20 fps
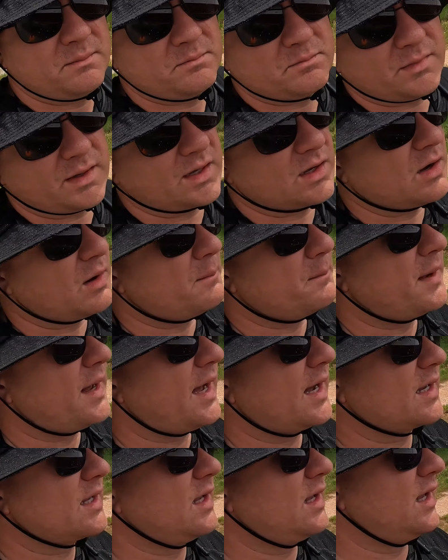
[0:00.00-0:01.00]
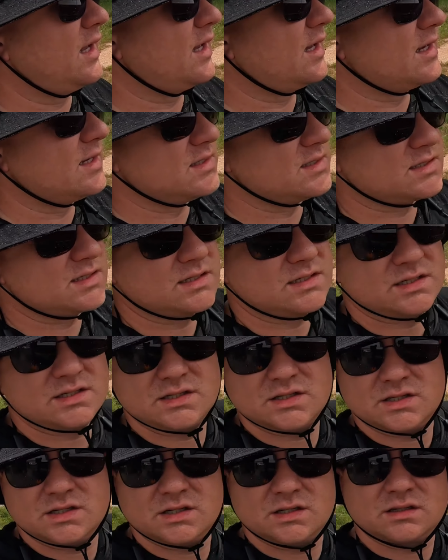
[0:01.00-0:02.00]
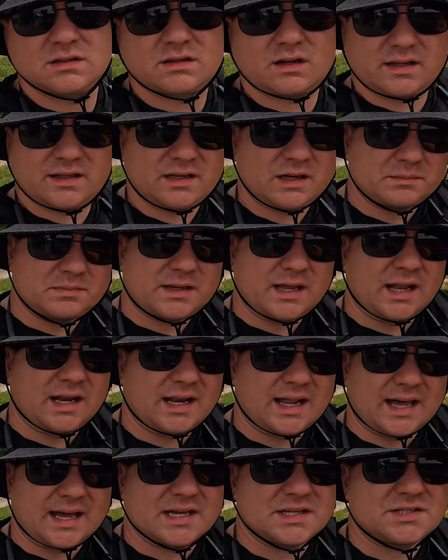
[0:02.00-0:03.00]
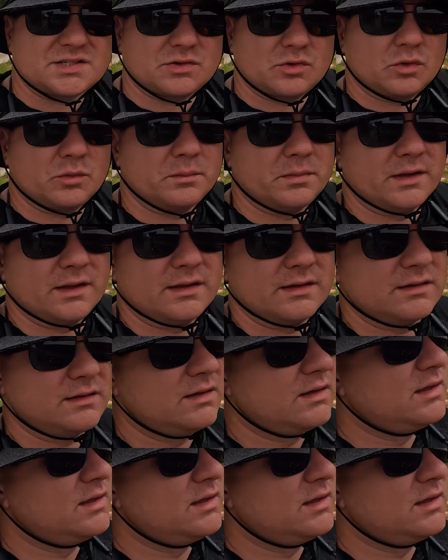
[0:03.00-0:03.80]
may come back and clean up that last little bit